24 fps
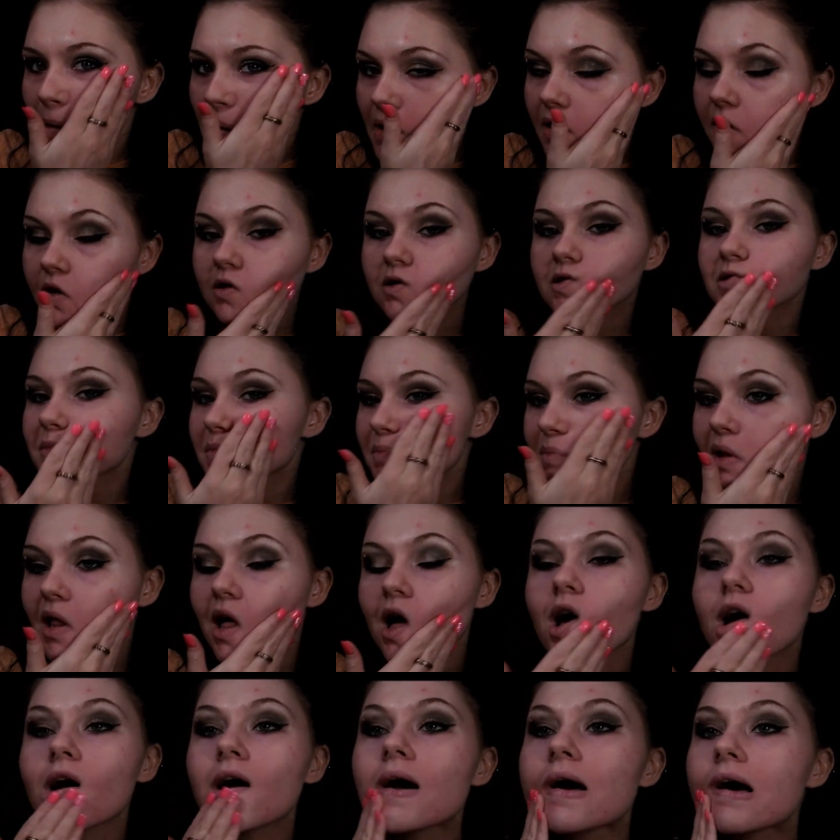I just
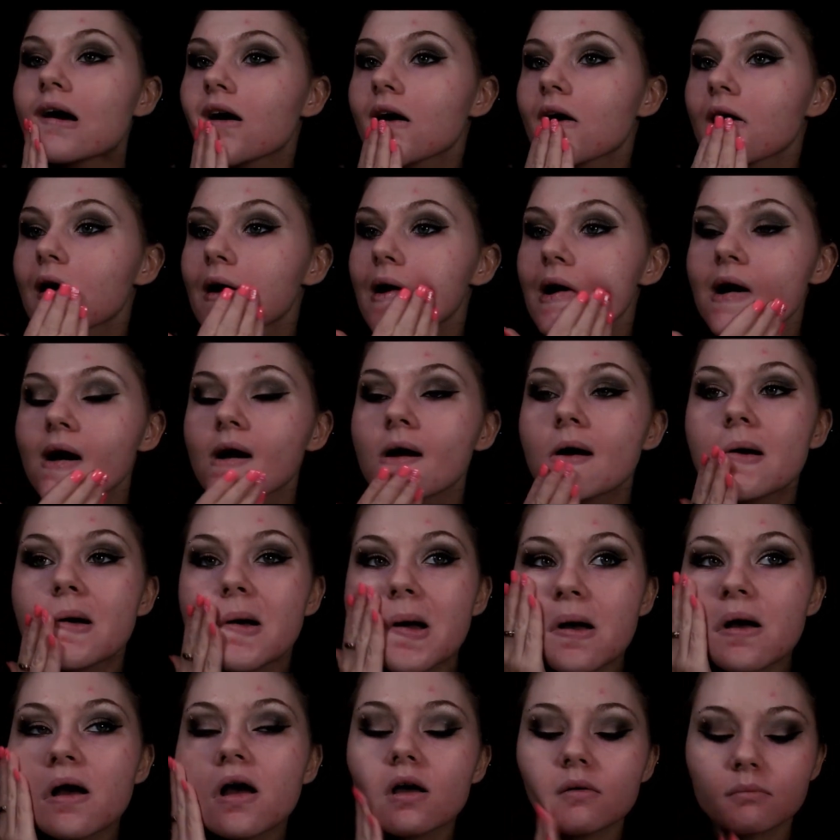apply
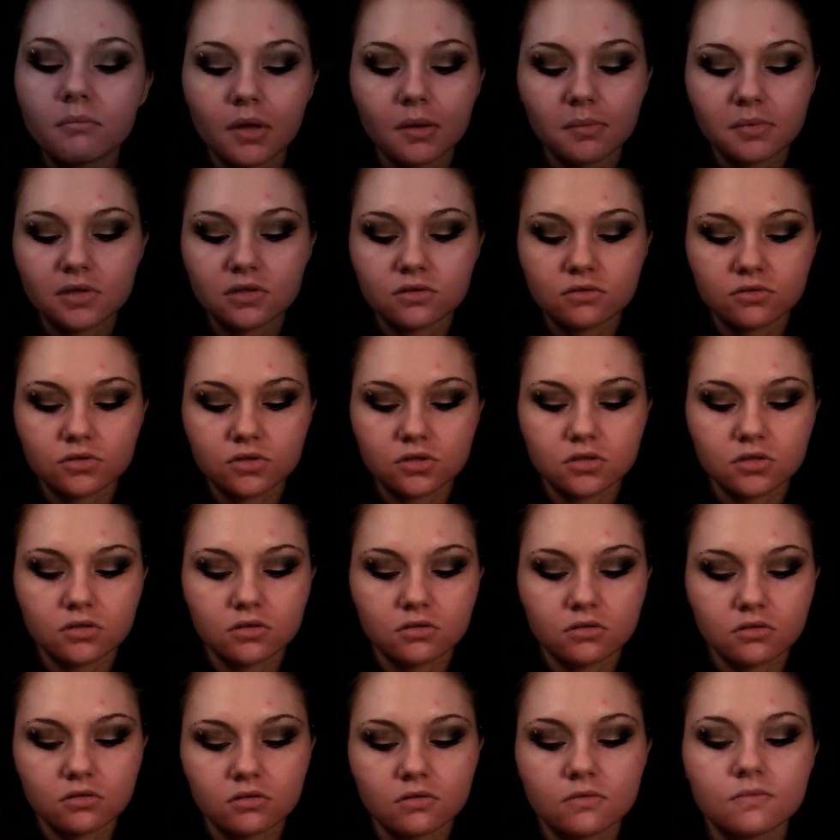baby
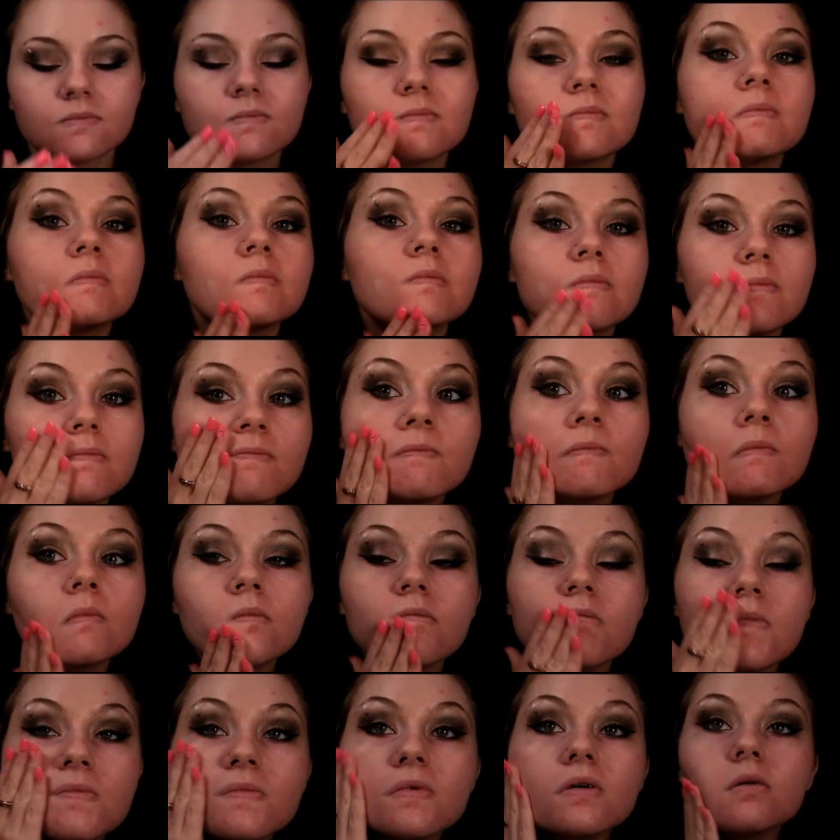lotion
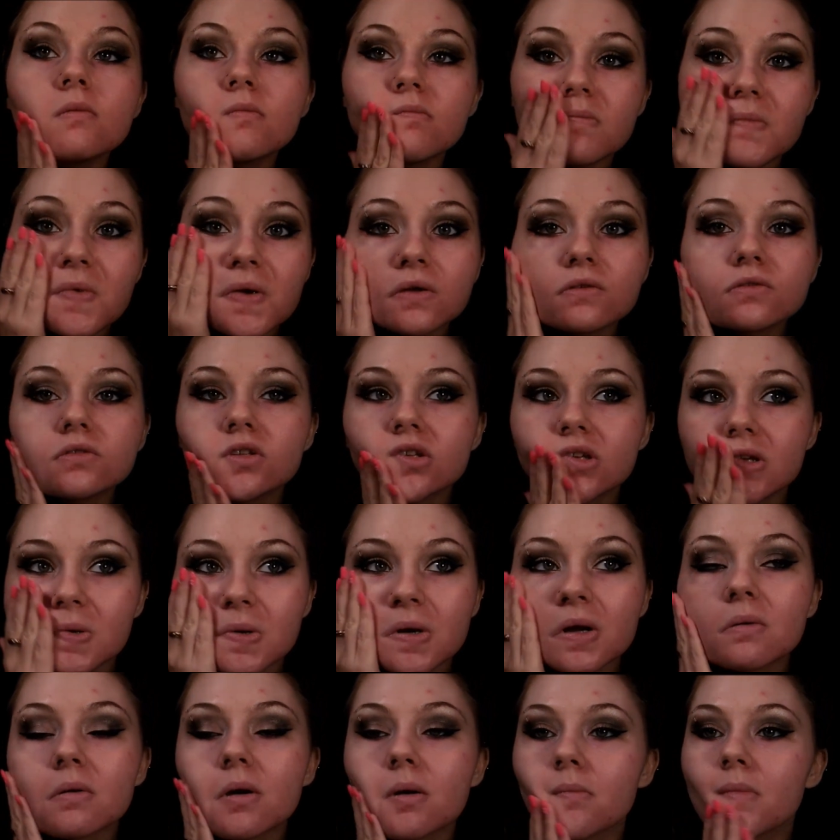mostly
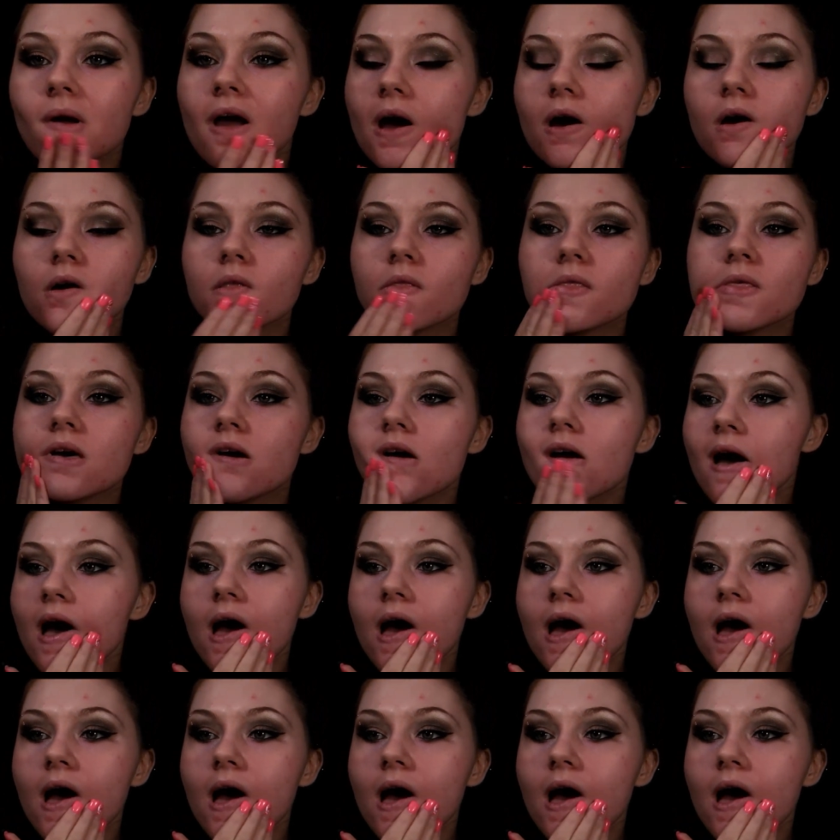around my mouth